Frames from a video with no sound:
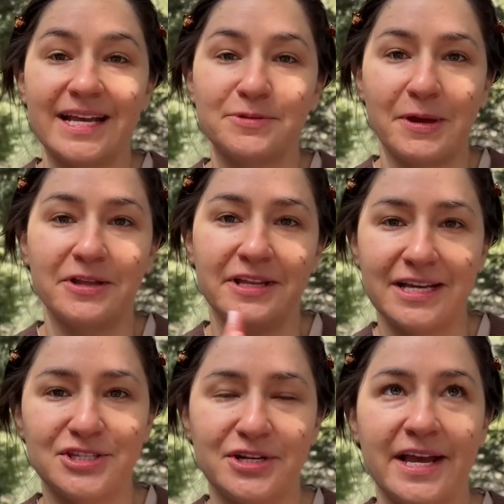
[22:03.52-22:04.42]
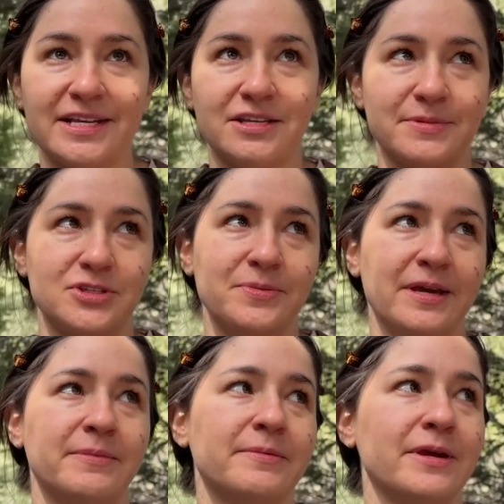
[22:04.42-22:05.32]
is better than yesterday, so I'm
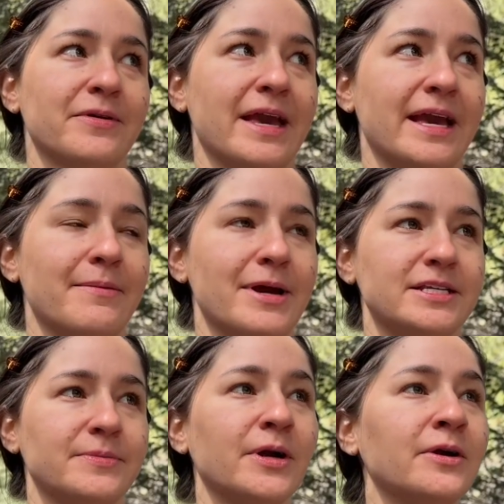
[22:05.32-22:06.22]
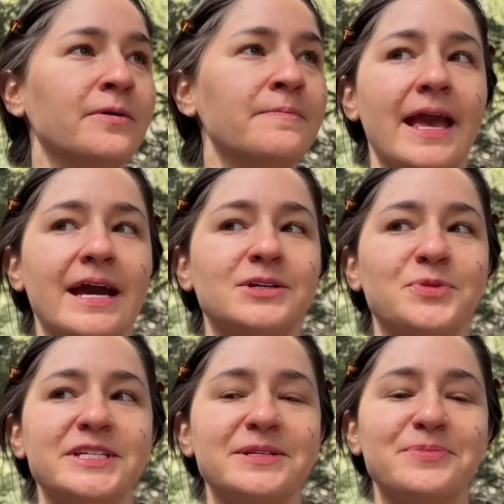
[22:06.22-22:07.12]
assuming I'm going to be okay by tomorrow. And
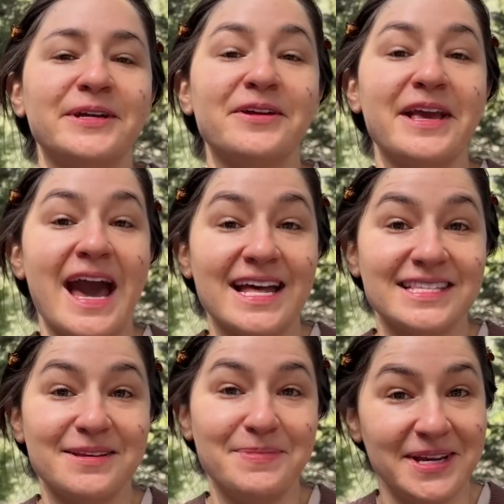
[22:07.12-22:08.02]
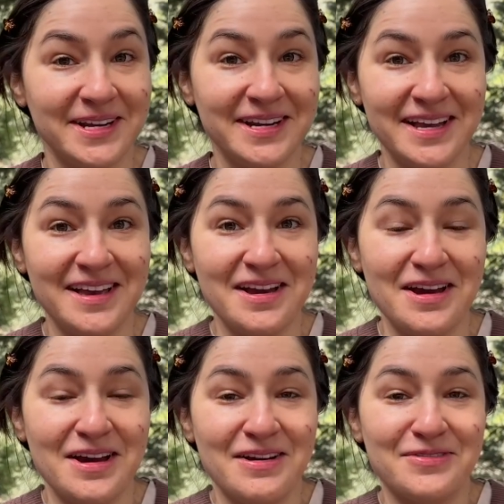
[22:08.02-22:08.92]
we did bring our cats up here
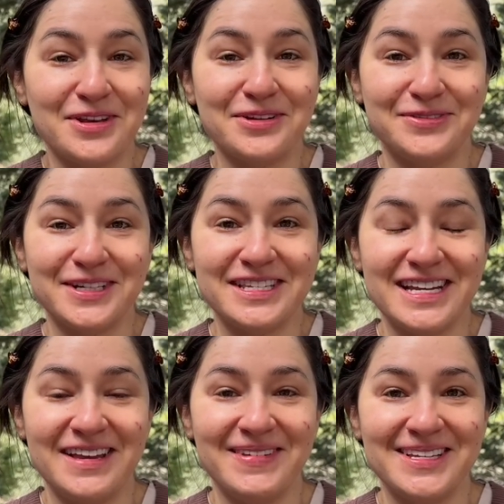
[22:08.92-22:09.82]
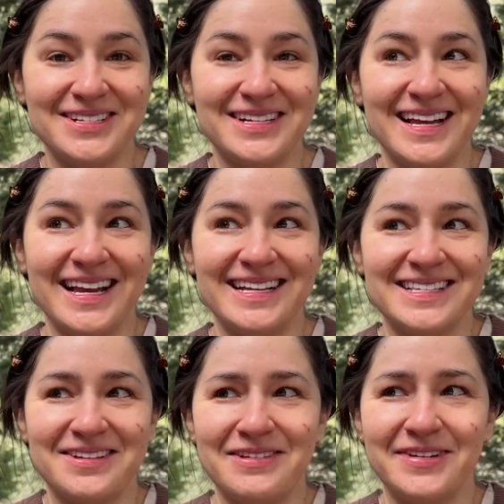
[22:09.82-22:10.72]
for the first time yesterday,
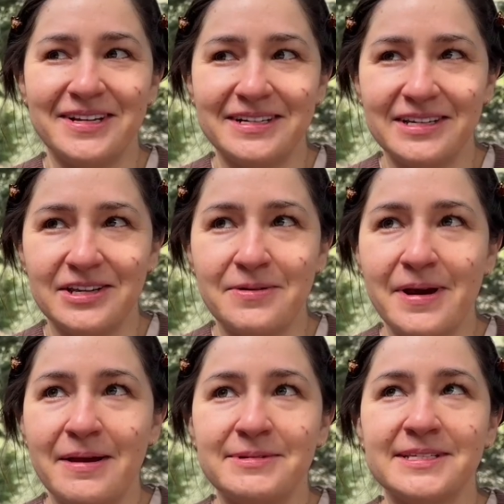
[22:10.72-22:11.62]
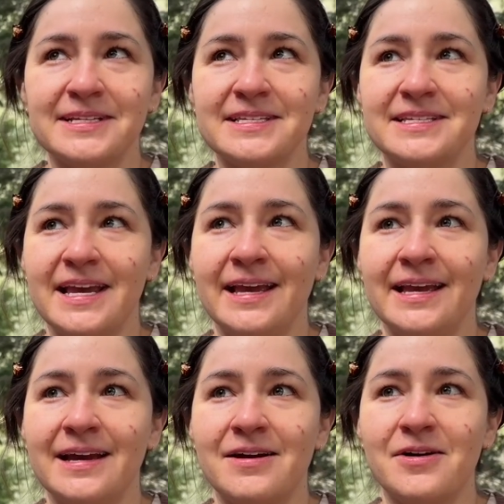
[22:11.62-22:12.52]
so I figured, you know what, I'm just going to
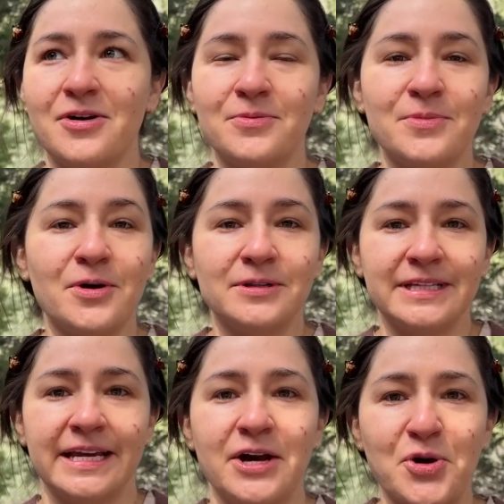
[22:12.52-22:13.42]
stay home all day,